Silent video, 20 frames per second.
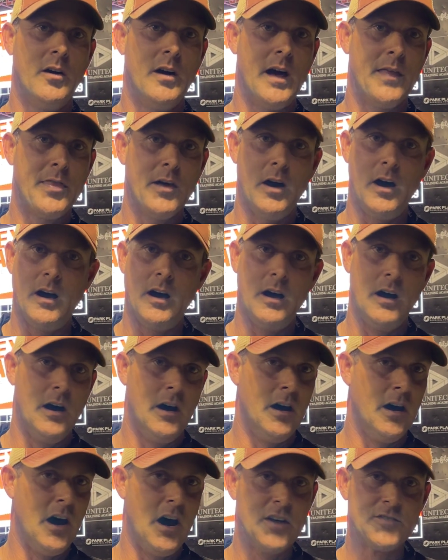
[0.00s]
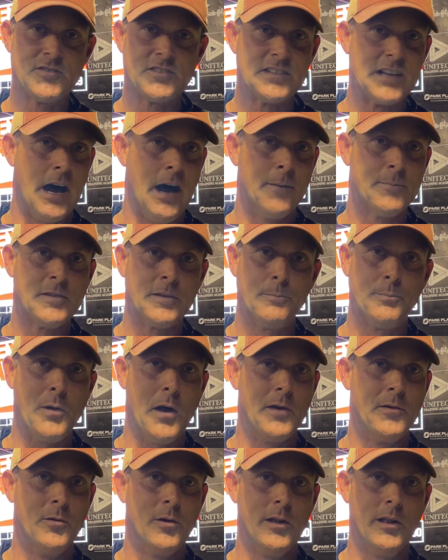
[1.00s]
I thought Audra Thompson
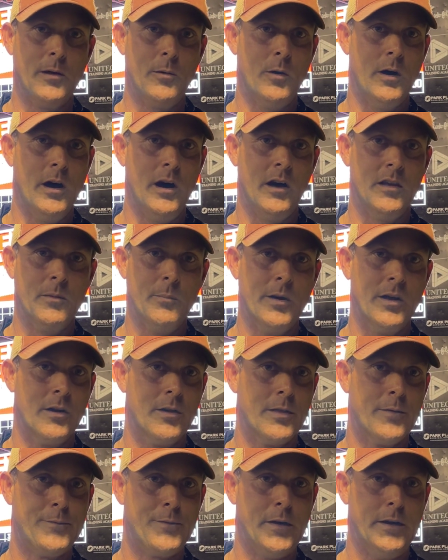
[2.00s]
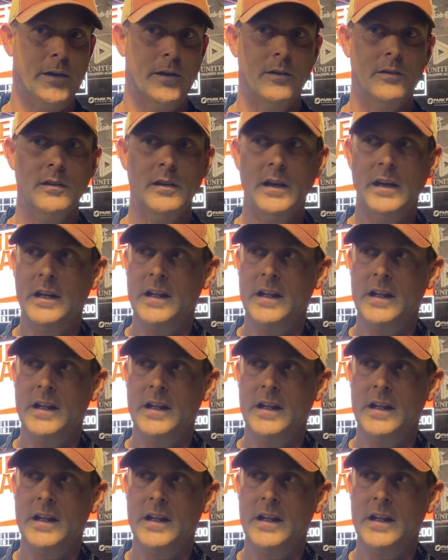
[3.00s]
played really well in the middle of the field.